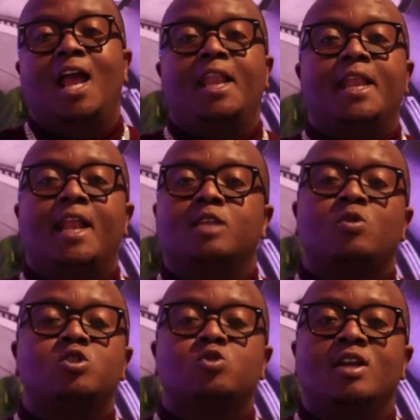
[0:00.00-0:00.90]
And then that's
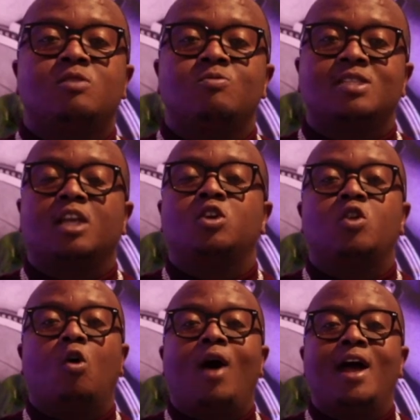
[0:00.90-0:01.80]
when Swanky was like, you
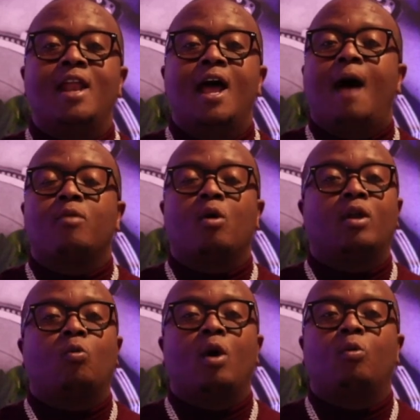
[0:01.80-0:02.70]
know what? I'm not
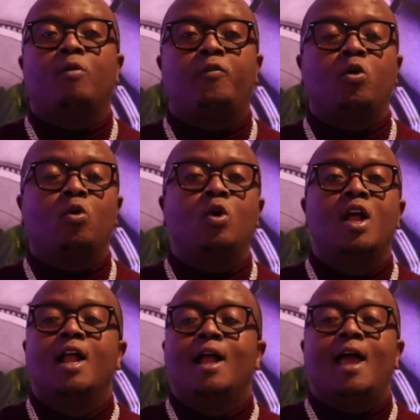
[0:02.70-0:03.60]
going to work with you.
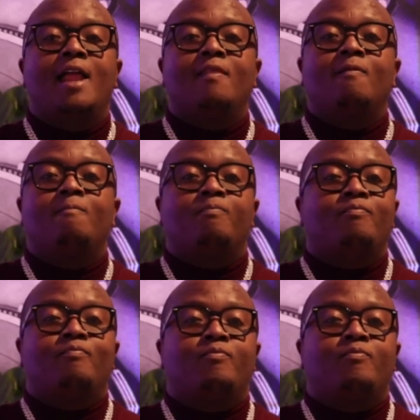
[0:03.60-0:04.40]
And